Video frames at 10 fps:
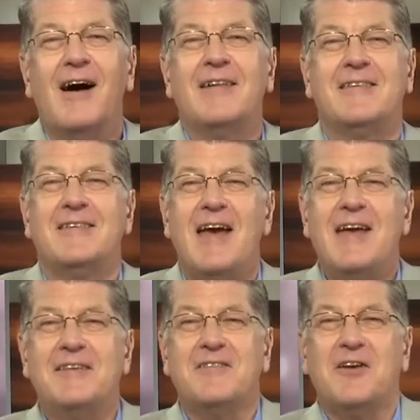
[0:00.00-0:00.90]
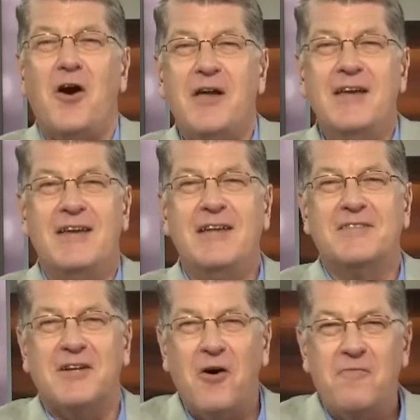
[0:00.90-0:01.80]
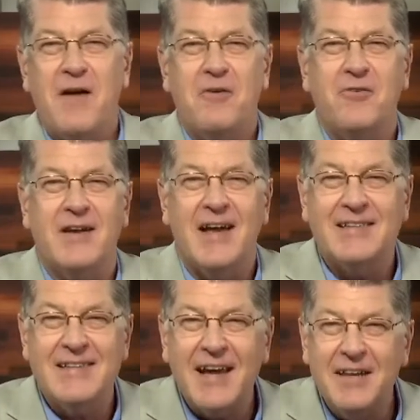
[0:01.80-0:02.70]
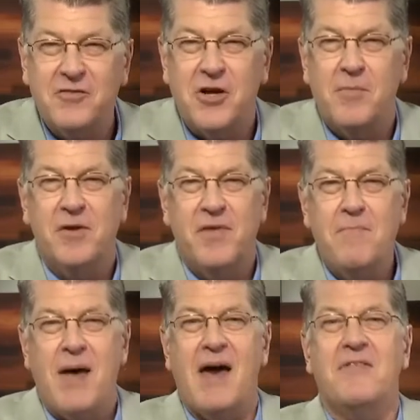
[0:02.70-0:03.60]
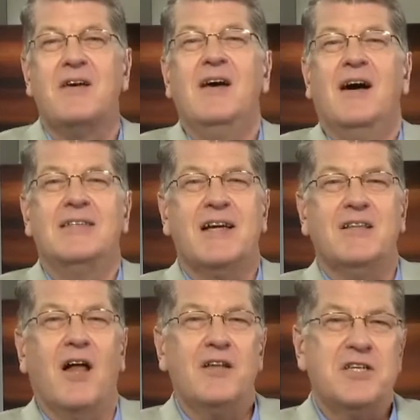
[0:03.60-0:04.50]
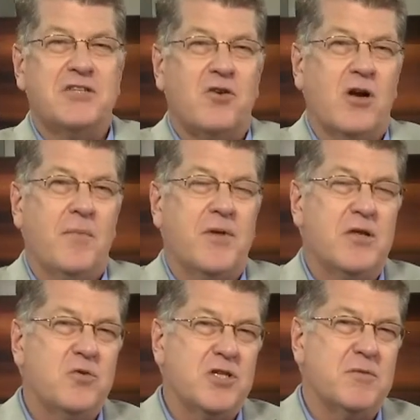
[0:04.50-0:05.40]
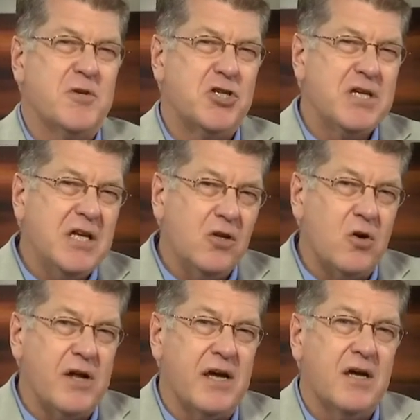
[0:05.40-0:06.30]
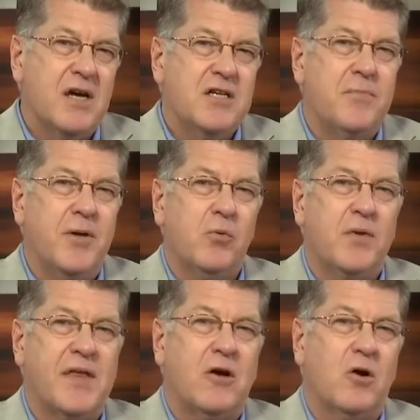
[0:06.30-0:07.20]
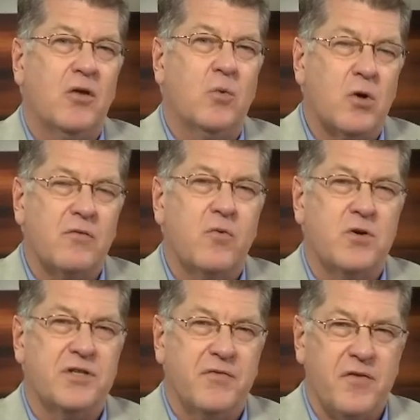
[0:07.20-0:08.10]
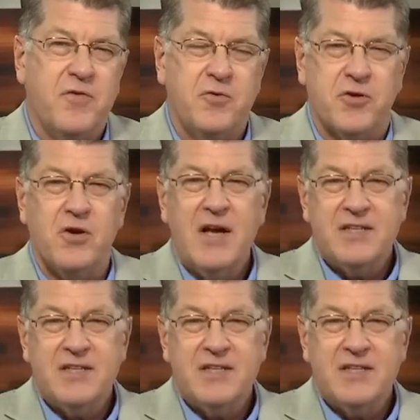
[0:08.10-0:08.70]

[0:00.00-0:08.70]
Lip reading: Today, he is the co-founder and executive chairman of Empath, a technology startup that uses machine learning to build what they call the workforce of the future.